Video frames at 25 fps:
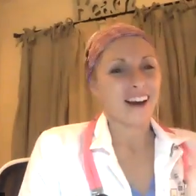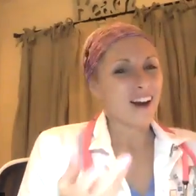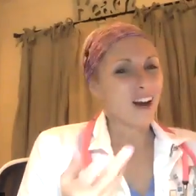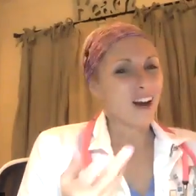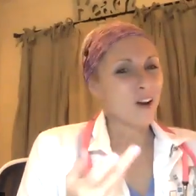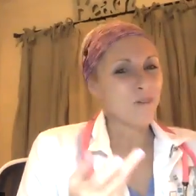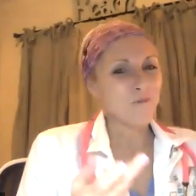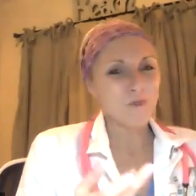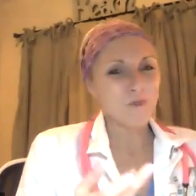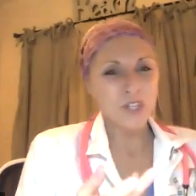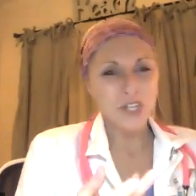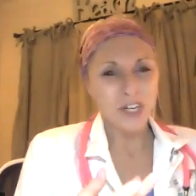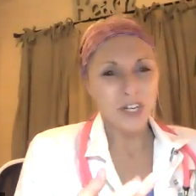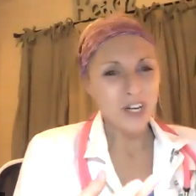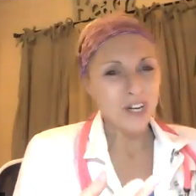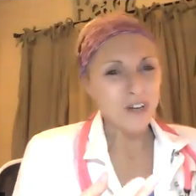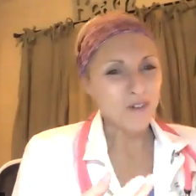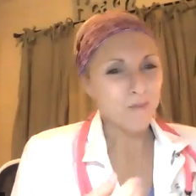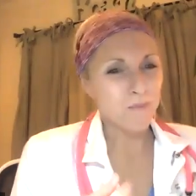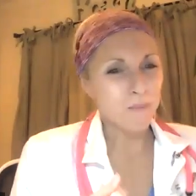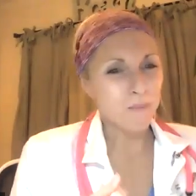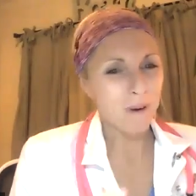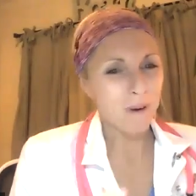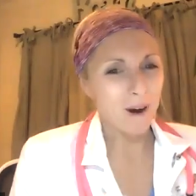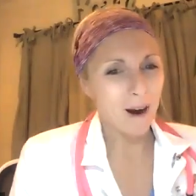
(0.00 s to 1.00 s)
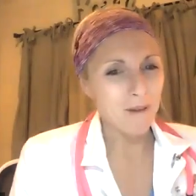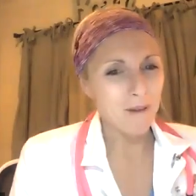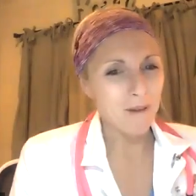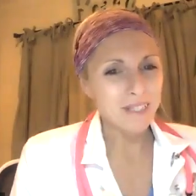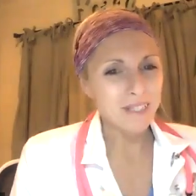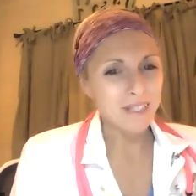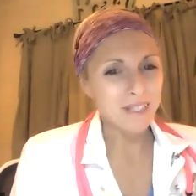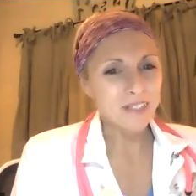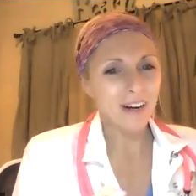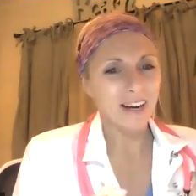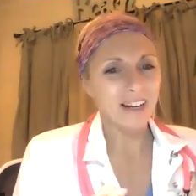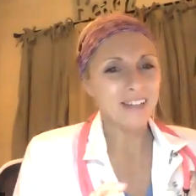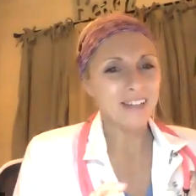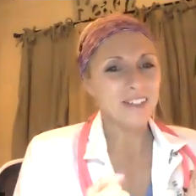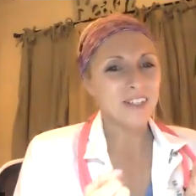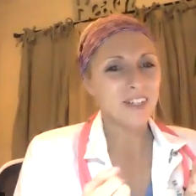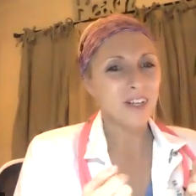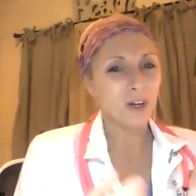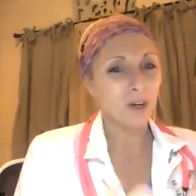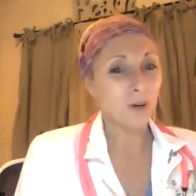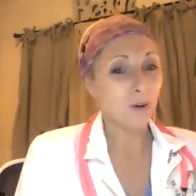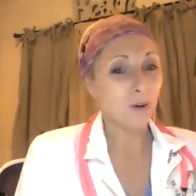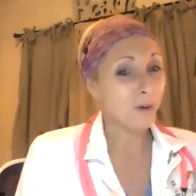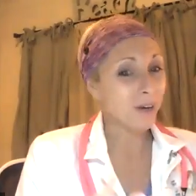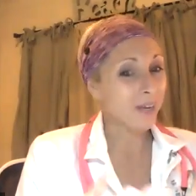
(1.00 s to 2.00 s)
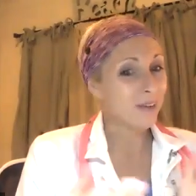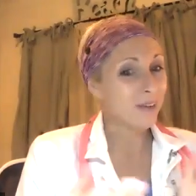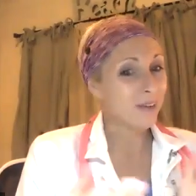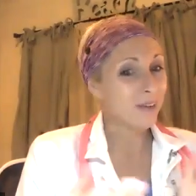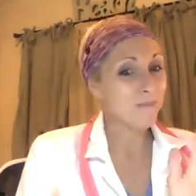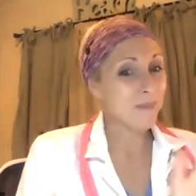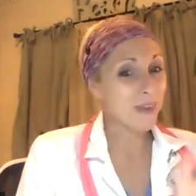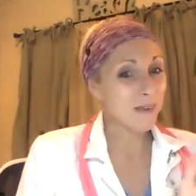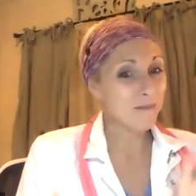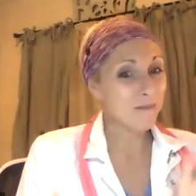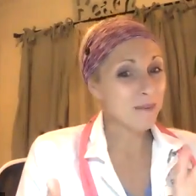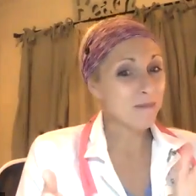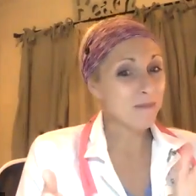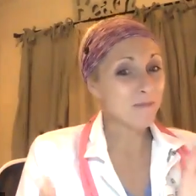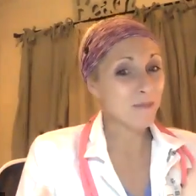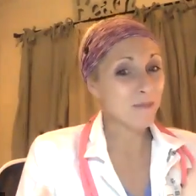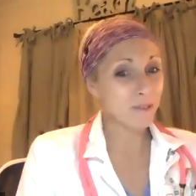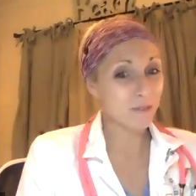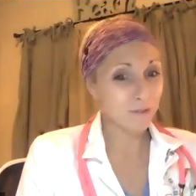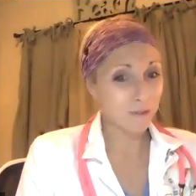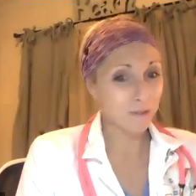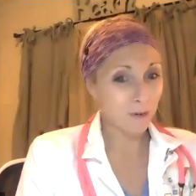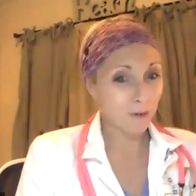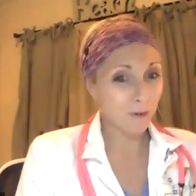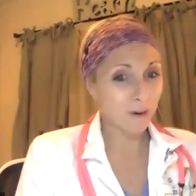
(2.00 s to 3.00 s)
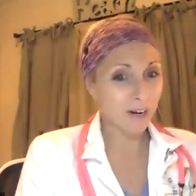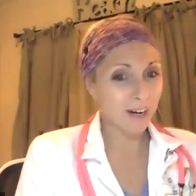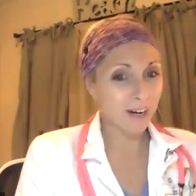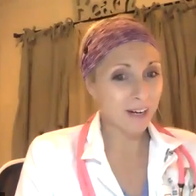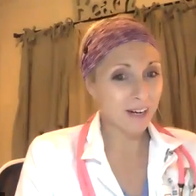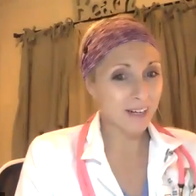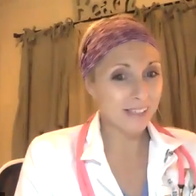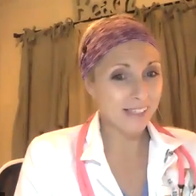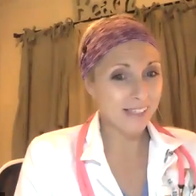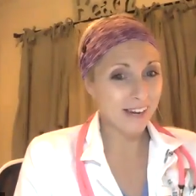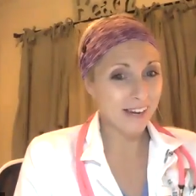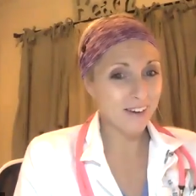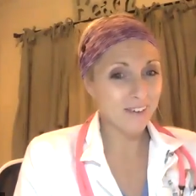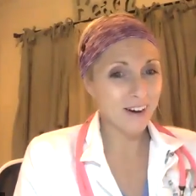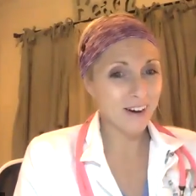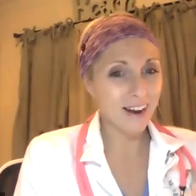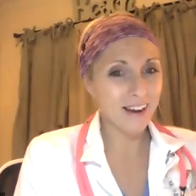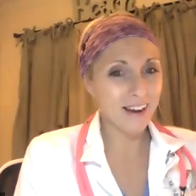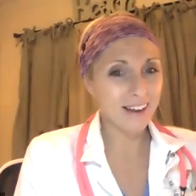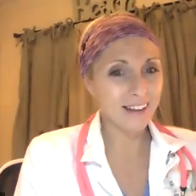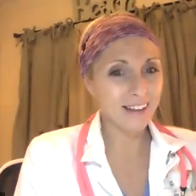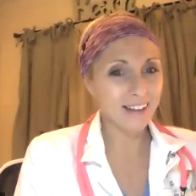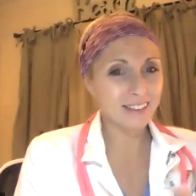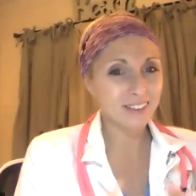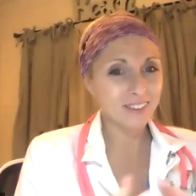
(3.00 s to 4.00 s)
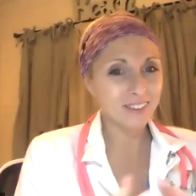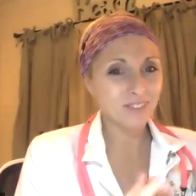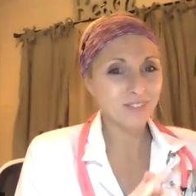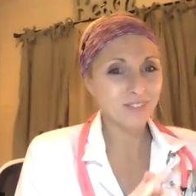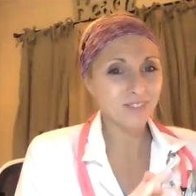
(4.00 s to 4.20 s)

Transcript: I'm sure you've probably tried to quit maybe before. Is that right?